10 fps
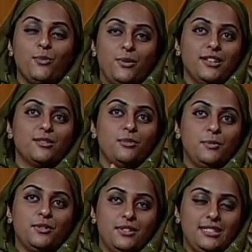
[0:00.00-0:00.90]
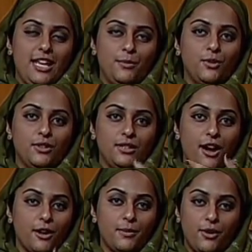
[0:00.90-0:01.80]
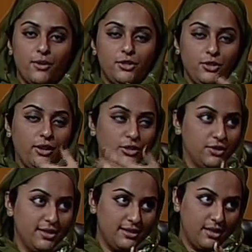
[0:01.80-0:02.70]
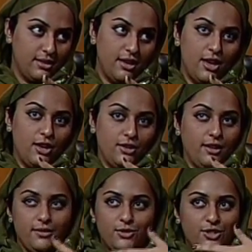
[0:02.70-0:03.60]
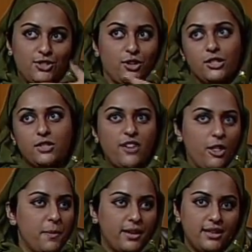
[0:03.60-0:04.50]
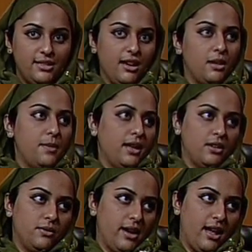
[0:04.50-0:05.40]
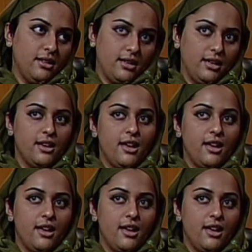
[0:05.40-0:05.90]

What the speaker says: bring some people to the table and talk about your interests and just develop an idea and make it a reality.